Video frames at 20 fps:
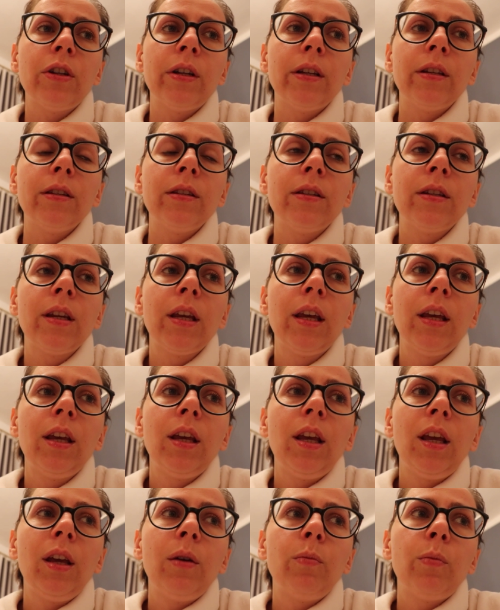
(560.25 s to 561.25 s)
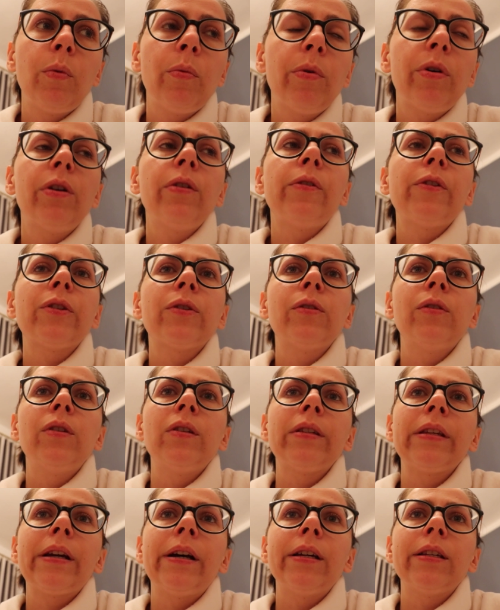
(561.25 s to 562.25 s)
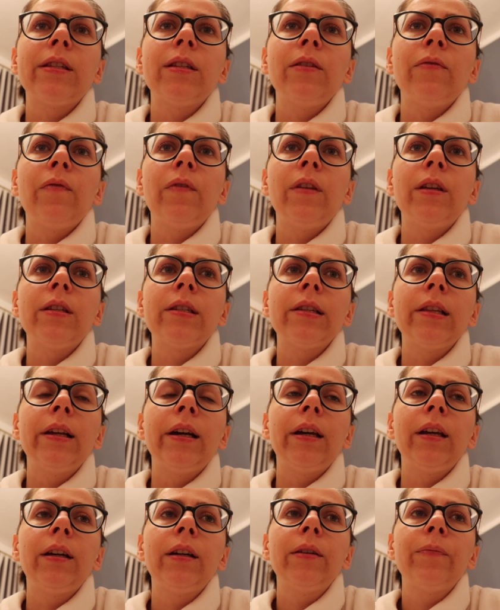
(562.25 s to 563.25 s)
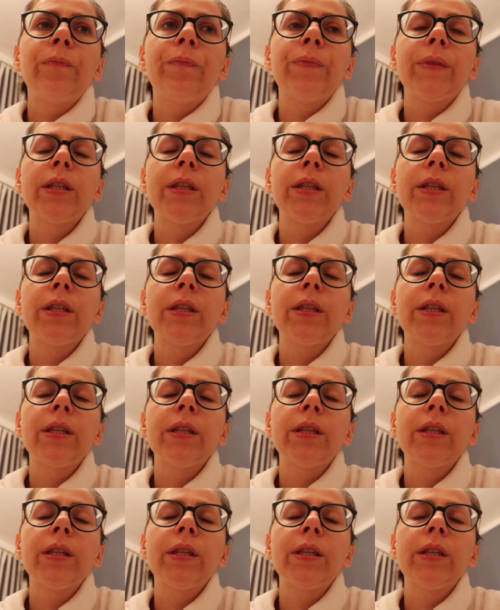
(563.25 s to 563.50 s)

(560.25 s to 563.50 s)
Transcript: And we were also discussing this like